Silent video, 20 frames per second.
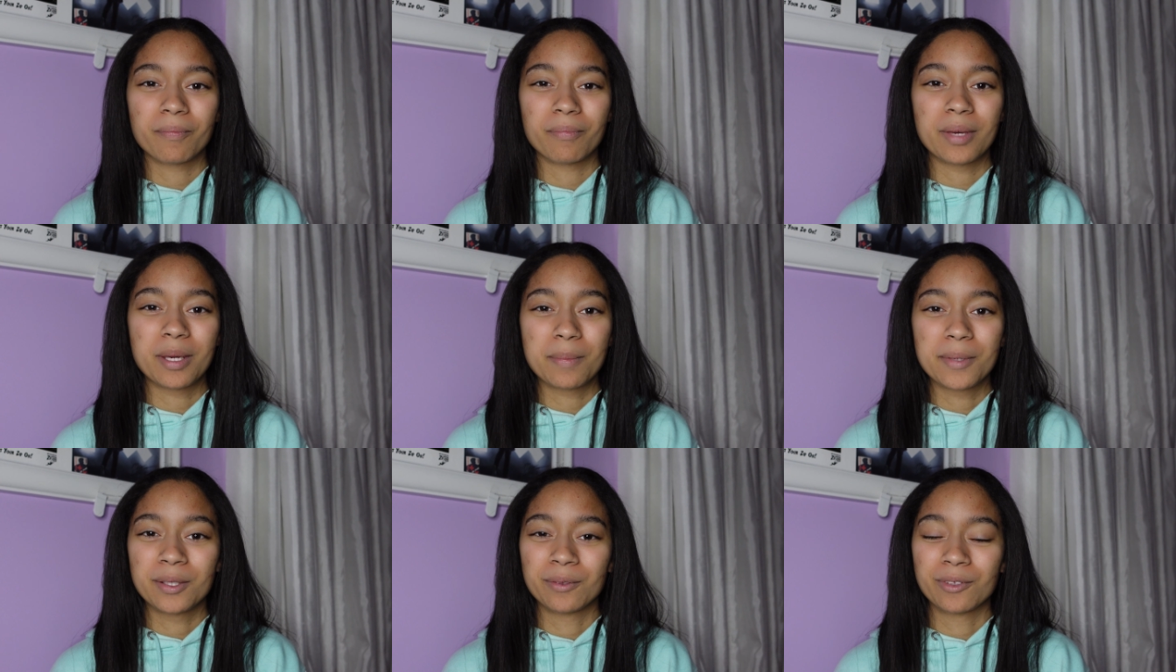
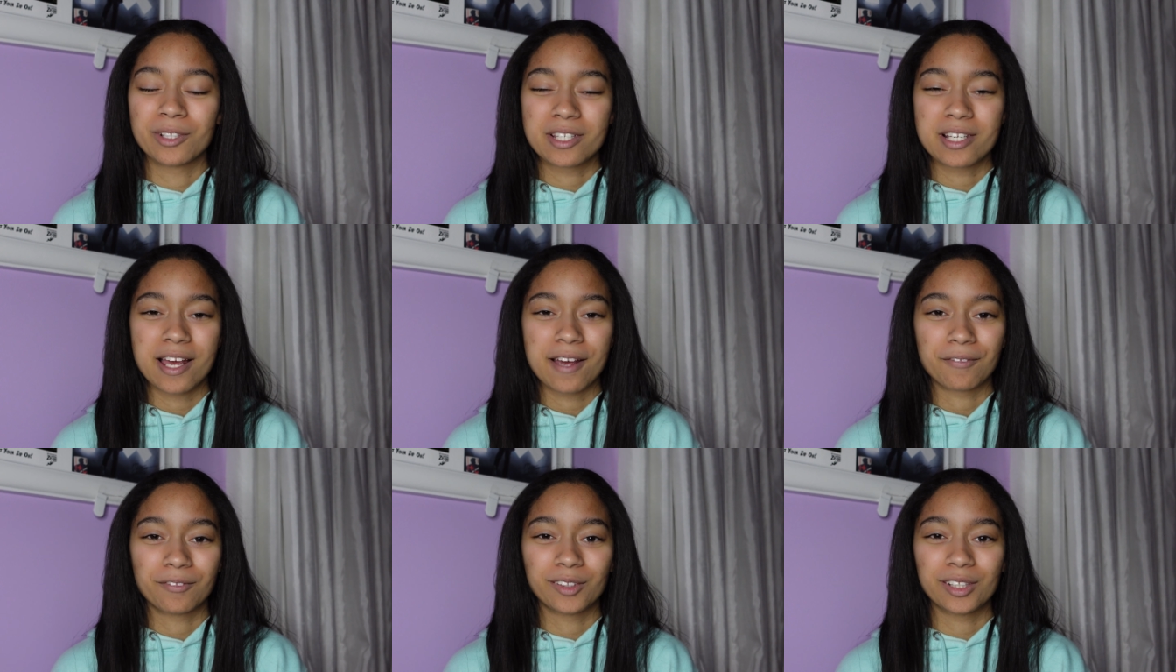Maybe it was
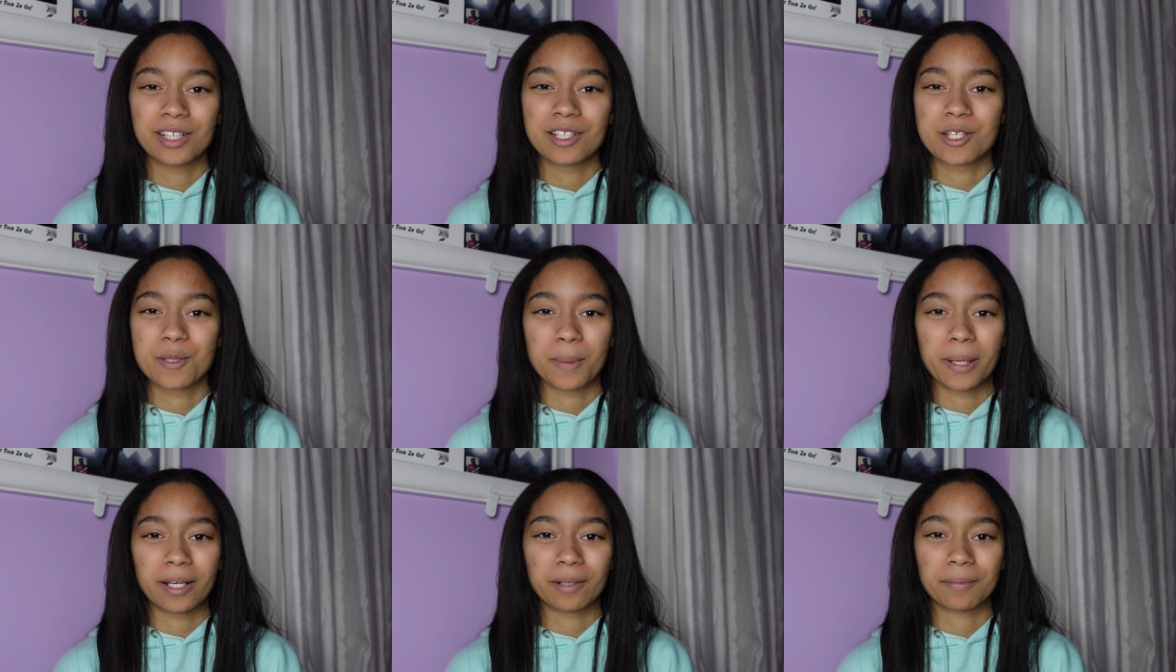heavily
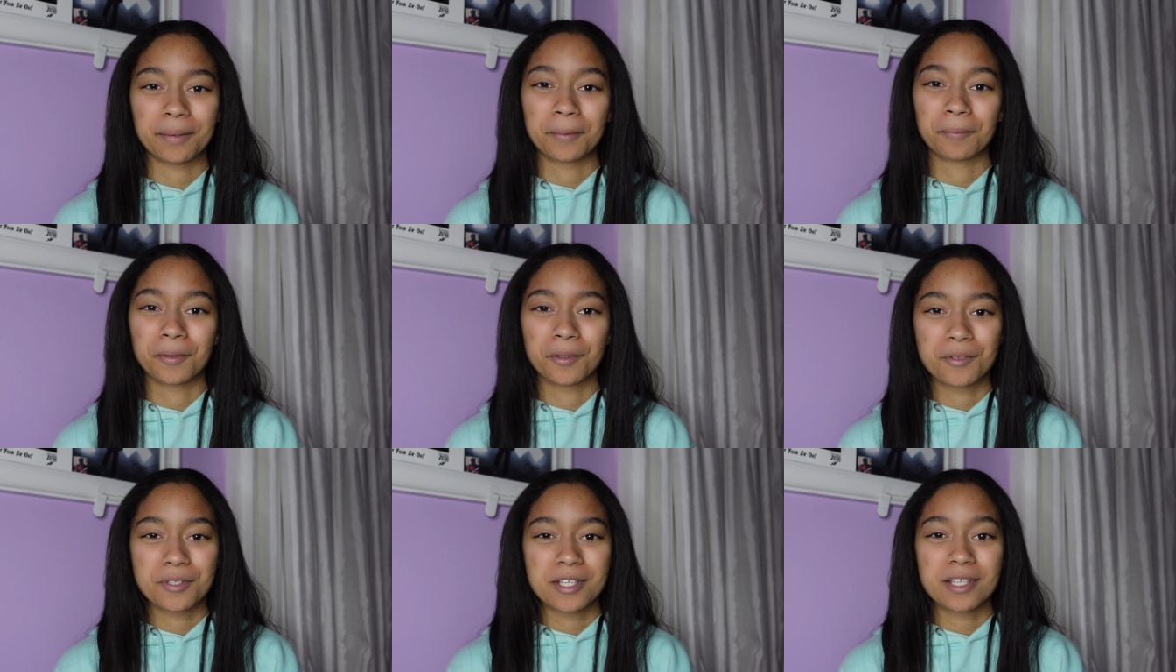inspired by
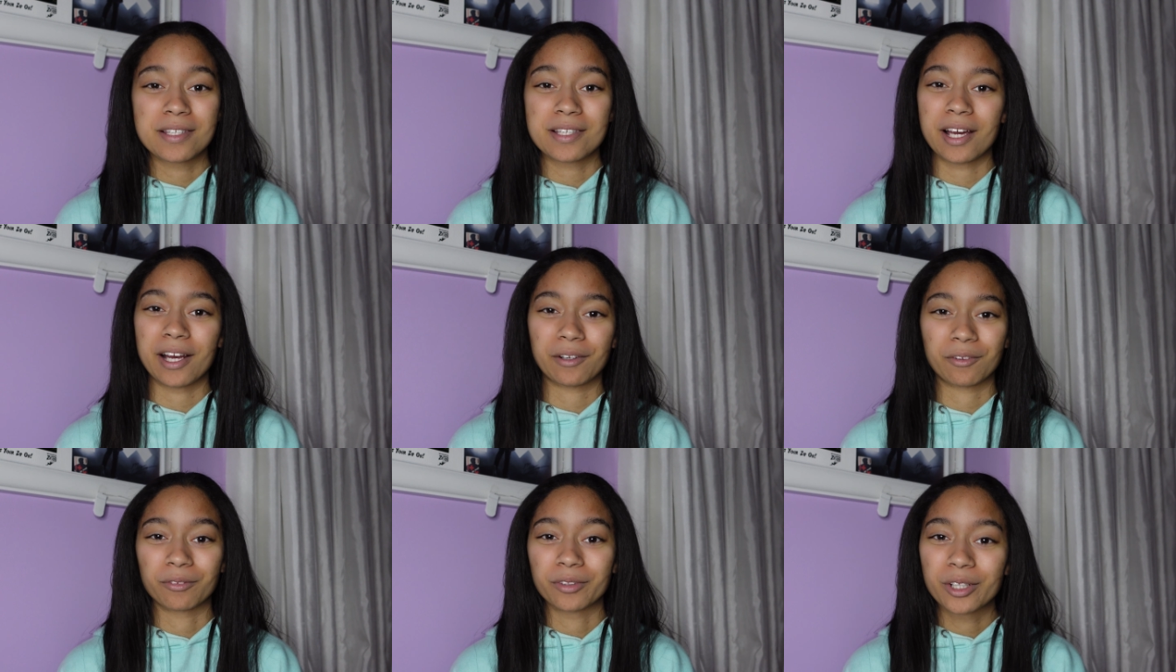Roses,
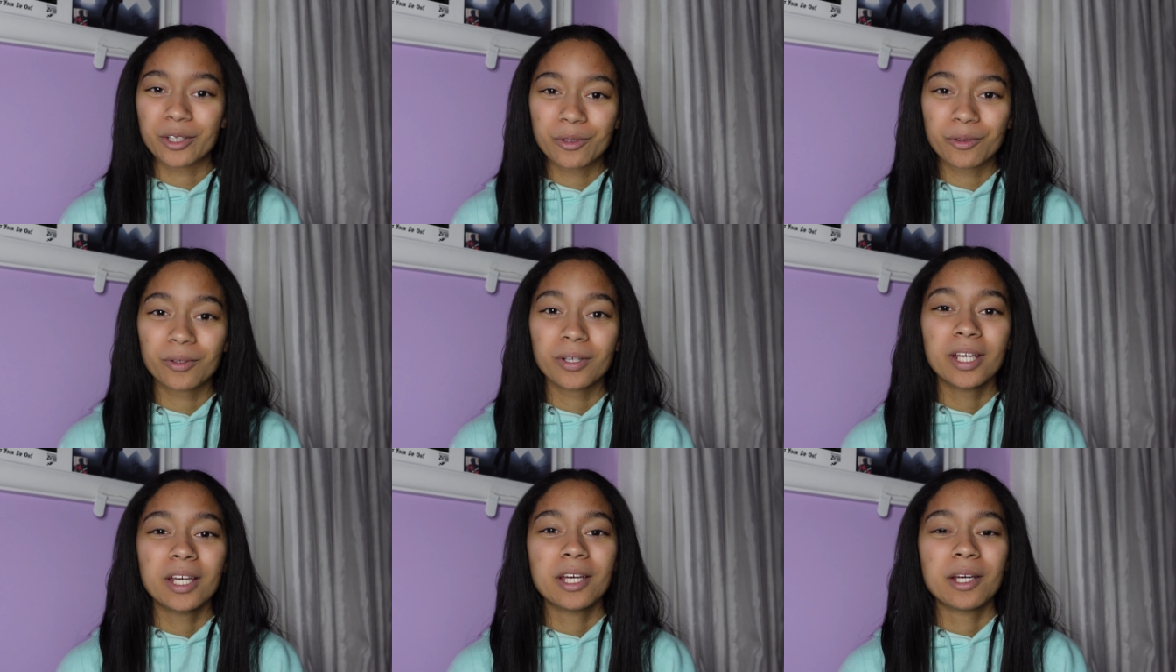I don't
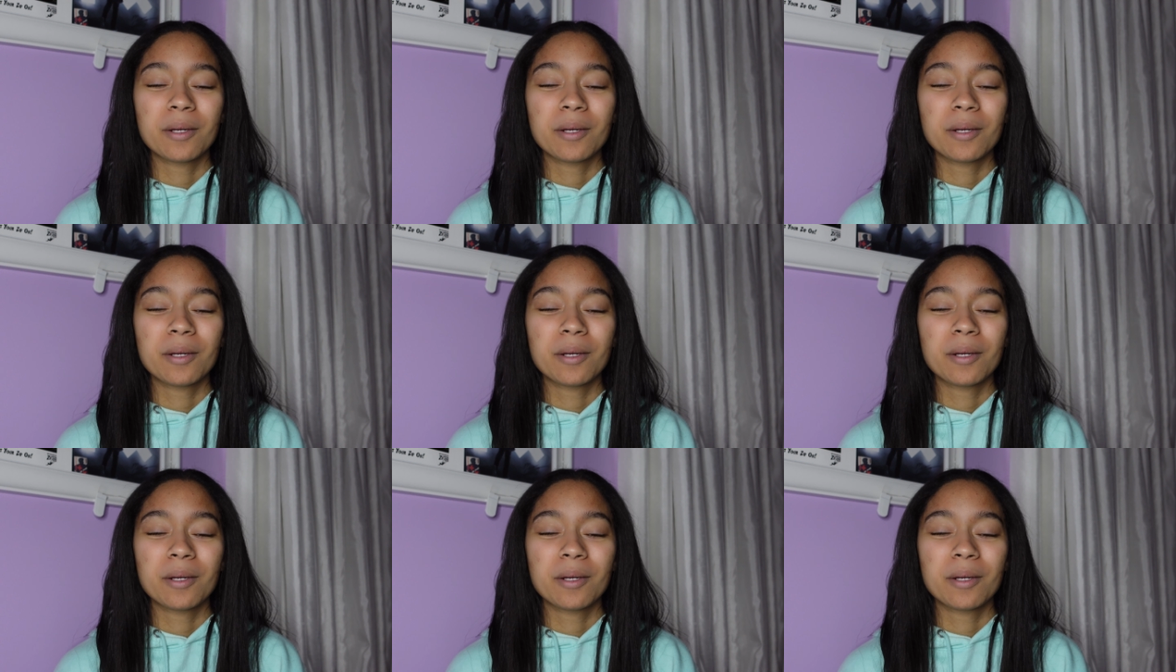know,